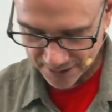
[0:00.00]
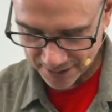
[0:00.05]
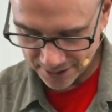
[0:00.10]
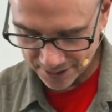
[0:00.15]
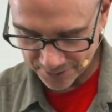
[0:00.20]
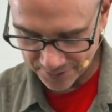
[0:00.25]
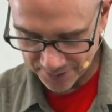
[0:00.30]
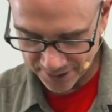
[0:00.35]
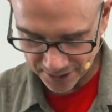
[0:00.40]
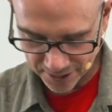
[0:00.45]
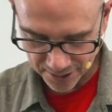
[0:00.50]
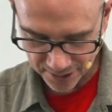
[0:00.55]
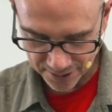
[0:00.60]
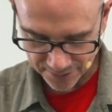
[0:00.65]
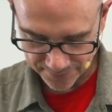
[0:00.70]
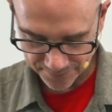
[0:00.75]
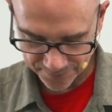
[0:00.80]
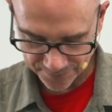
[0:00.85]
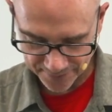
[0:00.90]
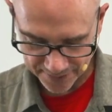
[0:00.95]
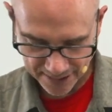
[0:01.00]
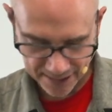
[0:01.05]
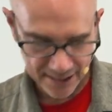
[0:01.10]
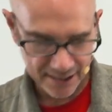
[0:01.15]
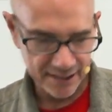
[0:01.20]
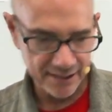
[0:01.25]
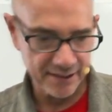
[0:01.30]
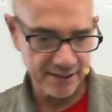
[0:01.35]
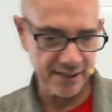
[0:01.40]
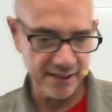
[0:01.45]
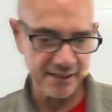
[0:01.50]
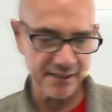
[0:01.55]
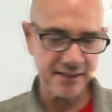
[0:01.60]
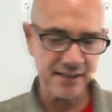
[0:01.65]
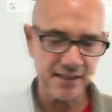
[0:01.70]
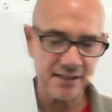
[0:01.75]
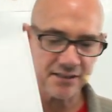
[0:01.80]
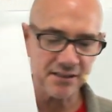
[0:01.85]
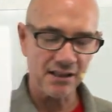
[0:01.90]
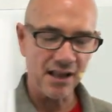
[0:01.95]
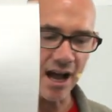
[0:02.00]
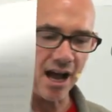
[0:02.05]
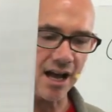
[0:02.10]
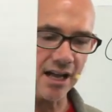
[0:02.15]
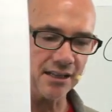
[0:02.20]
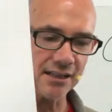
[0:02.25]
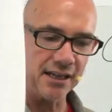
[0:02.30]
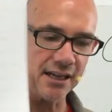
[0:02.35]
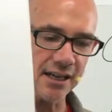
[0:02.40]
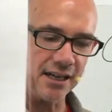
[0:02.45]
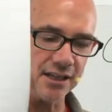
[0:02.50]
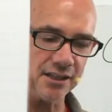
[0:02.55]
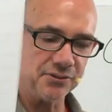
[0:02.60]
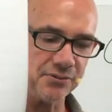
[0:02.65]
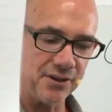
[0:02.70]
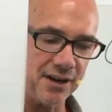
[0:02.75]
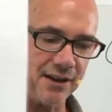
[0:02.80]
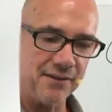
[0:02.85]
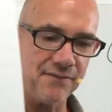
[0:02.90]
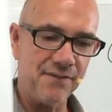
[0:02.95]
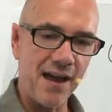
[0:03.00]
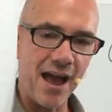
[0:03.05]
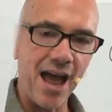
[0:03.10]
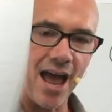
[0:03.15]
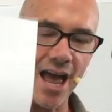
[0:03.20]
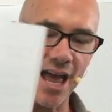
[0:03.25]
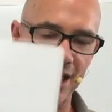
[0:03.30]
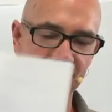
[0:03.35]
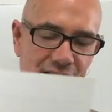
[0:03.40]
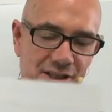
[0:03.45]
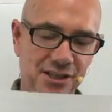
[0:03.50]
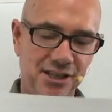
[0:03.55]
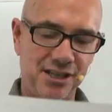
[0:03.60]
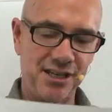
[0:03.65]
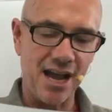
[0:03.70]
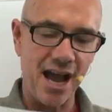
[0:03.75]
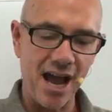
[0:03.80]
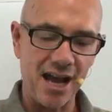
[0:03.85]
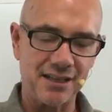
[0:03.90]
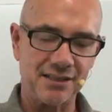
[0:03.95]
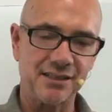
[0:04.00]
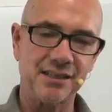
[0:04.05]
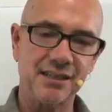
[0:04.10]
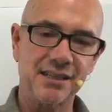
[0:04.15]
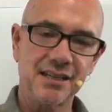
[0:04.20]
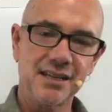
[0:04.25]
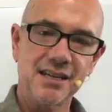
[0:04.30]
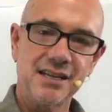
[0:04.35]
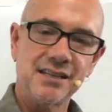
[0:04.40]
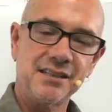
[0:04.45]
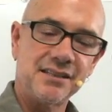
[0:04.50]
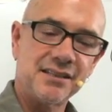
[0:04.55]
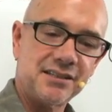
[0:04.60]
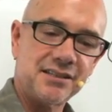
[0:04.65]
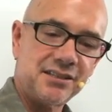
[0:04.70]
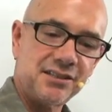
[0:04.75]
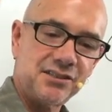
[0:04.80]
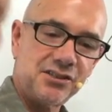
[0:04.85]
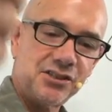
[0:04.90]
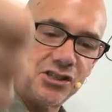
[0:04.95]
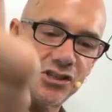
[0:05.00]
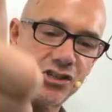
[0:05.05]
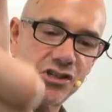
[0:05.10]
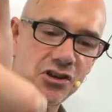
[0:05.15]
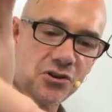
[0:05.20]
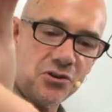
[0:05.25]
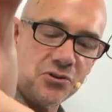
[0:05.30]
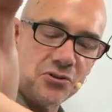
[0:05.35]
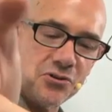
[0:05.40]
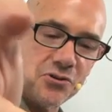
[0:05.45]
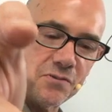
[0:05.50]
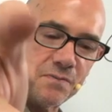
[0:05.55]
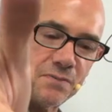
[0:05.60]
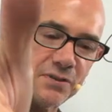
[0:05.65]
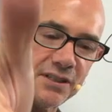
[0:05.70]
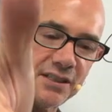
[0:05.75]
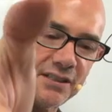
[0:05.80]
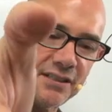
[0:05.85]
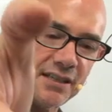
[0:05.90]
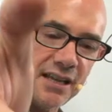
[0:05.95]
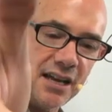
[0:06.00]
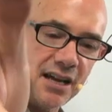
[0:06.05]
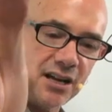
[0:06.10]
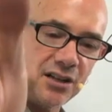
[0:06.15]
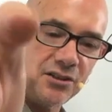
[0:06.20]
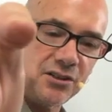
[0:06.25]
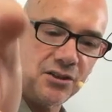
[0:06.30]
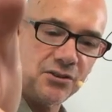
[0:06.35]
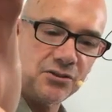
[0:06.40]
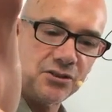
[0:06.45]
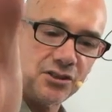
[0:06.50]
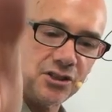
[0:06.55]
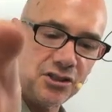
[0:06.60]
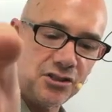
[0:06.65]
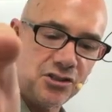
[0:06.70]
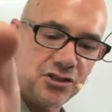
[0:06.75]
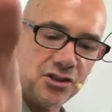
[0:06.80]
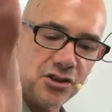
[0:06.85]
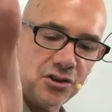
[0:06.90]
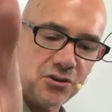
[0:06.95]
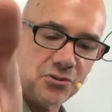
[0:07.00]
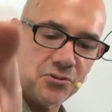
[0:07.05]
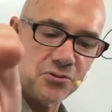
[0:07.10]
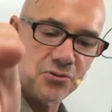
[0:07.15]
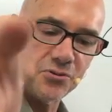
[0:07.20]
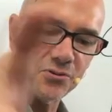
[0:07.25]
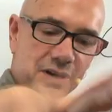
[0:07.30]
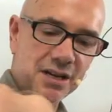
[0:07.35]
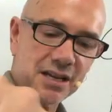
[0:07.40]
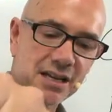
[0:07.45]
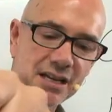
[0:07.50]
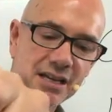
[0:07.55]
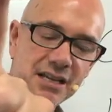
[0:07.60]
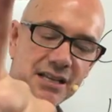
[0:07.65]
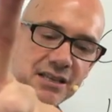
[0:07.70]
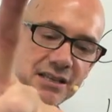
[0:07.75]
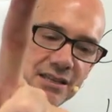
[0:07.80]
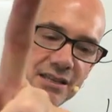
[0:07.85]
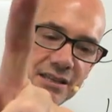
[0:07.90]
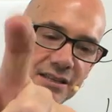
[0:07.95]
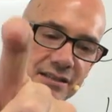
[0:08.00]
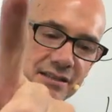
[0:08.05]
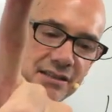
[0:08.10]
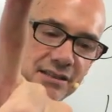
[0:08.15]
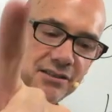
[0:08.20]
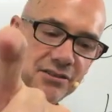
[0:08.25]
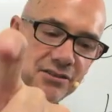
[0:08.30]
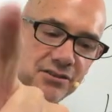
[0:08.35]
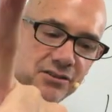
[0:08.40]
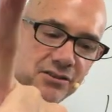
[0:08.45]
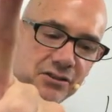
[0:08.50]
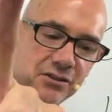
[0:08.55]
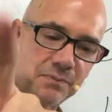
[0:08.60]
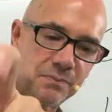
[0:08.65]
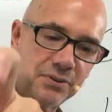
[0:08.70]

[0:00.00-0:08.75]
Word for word: Here we go. This is Lolly's Revenge. Yes. This is Joe. Please say hello to Joe. This is Sue.